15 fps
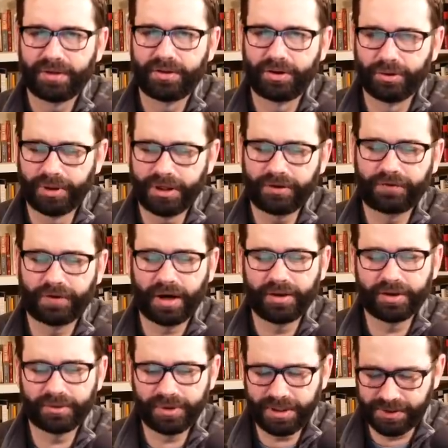They're doing it for
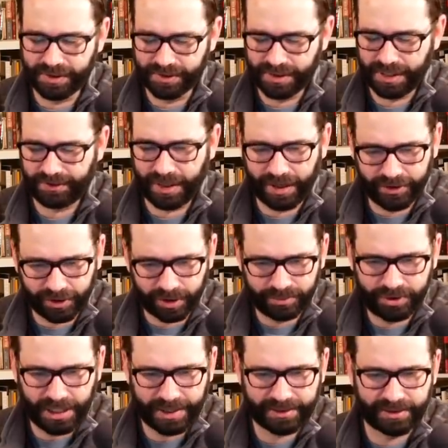other reasons. They have other
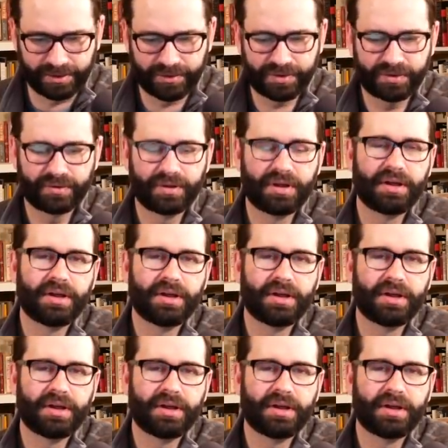objectives.